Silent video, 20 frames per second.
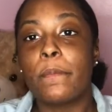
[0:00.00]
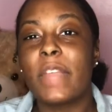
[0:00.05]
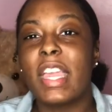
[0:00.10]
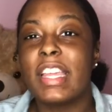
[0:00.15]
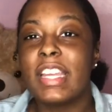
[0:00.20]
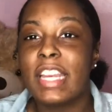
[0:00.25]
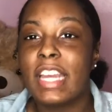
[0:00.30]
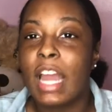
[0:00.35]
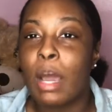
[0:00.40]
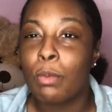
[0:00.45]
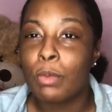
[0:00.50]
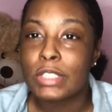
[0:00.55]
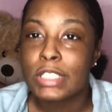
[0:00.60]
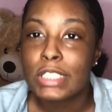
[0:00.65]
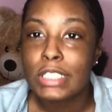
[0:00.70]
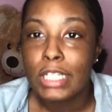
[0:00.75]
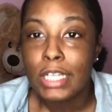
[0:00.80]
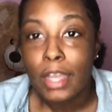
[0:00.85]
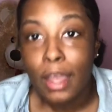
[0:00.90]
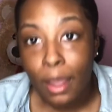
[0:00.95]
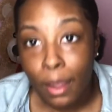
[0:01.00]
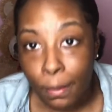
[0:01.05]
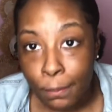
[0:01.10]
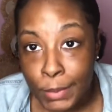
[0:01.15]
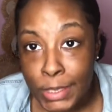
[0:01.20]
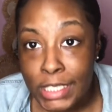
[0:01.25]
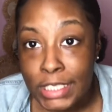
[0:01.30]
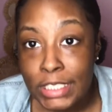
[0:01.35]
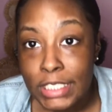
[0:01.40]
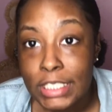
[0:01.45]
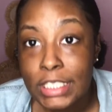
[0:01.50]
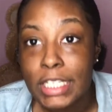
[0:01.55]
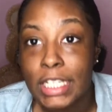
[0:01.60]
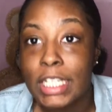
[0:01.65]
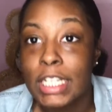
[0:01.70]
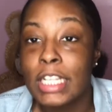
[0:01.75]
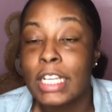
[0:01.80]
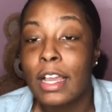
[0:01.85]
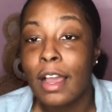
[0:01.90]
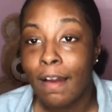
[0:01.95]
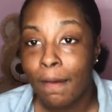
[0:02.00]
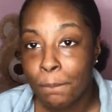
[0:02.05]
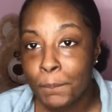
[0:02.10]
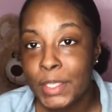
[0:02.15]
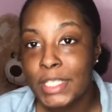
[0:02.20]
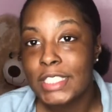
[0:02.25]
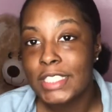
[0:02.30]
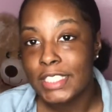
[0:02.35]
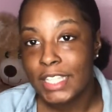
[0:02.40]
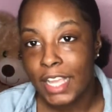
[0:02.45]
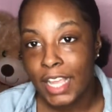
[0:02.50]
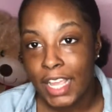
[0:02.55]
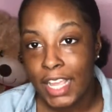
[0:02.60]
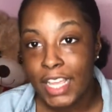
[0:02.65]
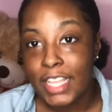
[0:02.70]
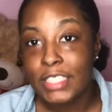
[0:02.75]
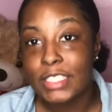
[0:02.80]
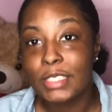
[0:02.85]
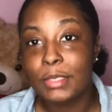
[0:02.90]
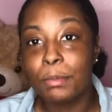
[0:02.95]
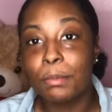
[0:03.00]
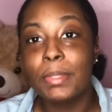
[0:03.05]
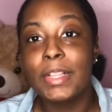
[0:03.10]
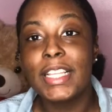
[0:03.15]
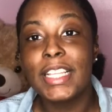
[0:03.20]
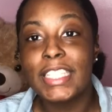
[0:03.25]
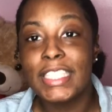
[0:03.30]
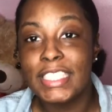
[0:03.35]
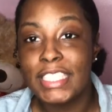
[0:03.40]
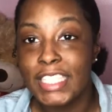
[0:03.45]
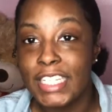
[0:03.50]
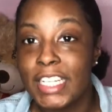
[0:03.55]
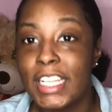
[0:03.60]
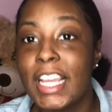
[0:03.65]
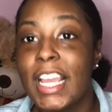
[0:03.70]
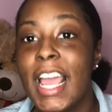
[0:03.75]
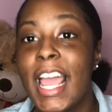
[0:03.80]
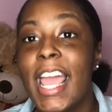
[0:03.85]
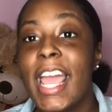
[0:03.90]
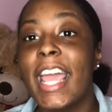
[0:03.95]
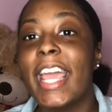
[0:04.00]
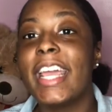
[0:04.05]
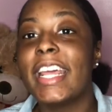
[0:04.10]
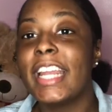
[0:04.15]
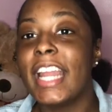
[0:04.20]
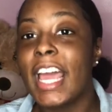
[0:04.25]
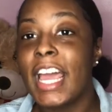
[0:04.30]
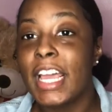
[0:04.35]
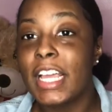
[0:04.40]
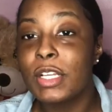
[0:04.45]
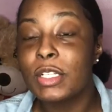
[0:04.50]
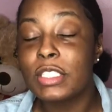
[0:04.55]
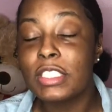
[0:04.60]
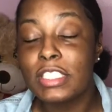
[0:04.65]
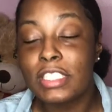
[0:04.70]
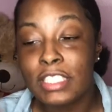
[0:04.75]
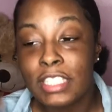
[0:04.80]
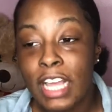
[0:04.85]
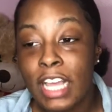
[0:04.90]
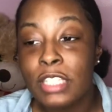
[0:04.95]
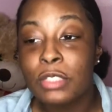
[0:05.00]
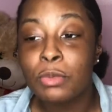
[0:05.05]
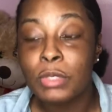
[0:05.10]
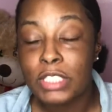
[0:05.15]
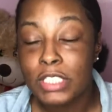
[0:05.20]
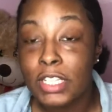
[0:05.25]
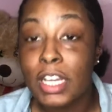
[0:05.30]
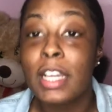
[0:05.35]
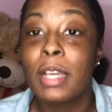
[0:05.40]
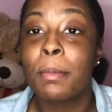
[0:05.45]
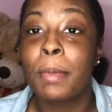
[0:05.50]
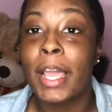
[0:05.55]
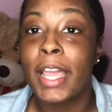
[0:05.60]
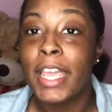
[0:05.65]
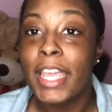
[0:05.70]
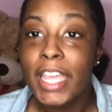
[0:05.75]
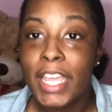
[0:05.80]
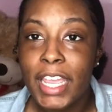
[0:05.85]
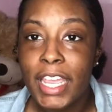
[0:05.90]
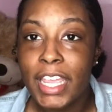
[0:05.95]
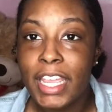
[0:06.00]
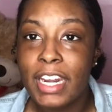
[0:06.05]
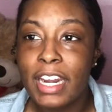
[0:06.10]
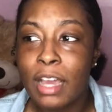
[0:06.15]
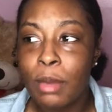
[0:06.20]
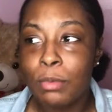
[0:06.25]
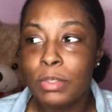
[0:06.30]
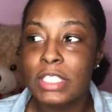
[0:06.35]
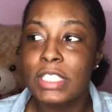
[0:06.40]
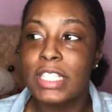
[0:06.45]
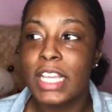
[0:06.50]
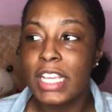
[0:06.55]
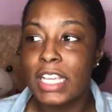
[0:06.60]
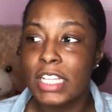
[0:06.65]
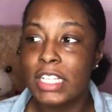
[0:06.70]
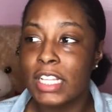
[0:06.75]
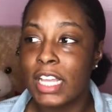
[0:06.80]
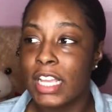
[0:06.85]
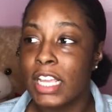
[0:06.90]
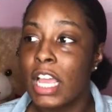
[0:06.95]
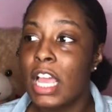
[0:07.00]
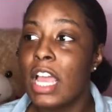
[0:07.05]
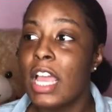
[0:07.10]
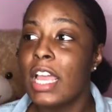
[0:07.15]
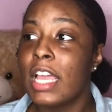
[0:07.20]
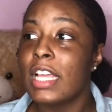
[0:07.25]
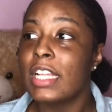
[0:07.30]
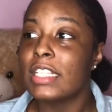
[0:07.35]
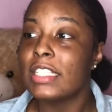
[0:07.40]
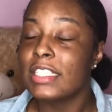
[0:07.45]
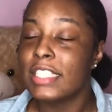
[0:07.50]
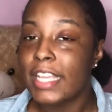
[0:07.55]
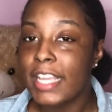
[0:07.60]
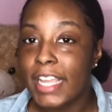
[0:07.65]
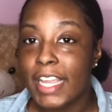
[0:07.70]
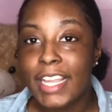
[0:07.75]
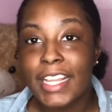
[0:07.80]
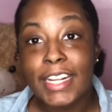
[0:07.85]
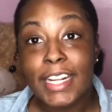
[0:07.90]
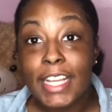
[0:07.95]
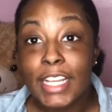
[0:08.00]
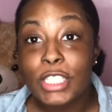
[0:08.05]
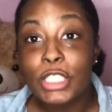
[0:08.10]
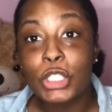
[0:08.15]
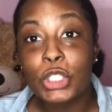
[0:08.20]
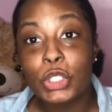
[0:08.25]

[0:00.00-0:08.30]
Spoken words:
and then I went to the comments, and the comments said simplicity, and that's what stuck in my head. And I was thinking like, dang, that's